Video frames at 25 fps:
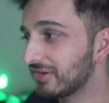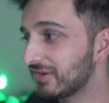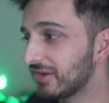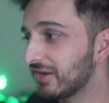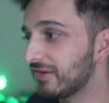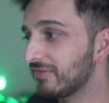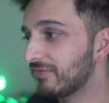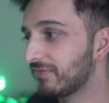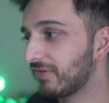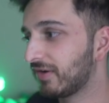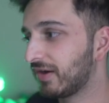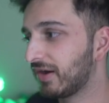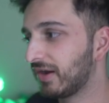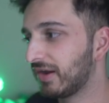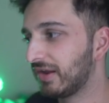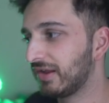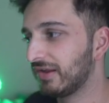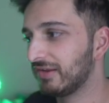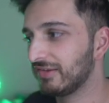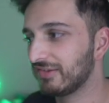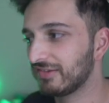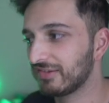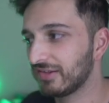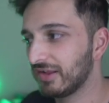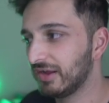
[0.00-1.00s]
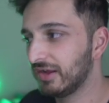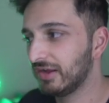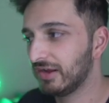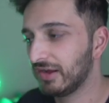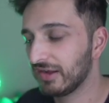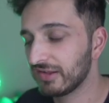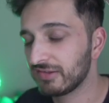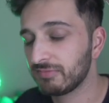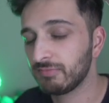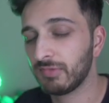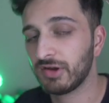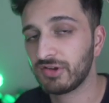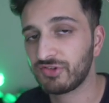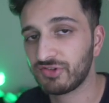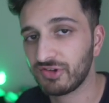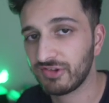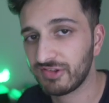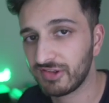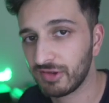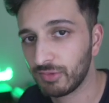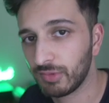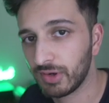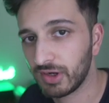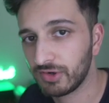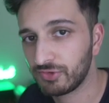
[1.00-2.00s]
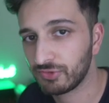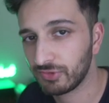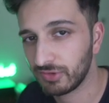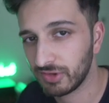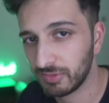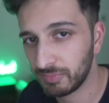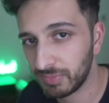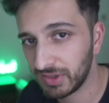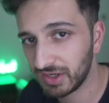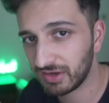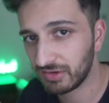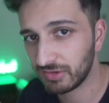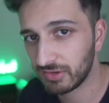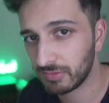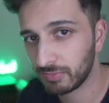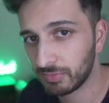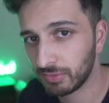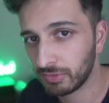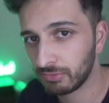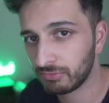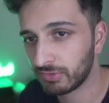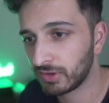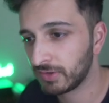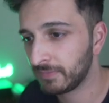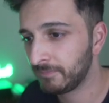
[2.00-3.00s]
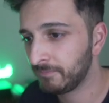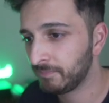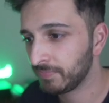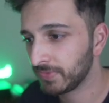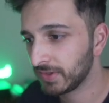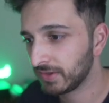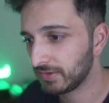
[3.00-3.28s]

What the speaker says: DeFi as much as they were during the peak of the bull run.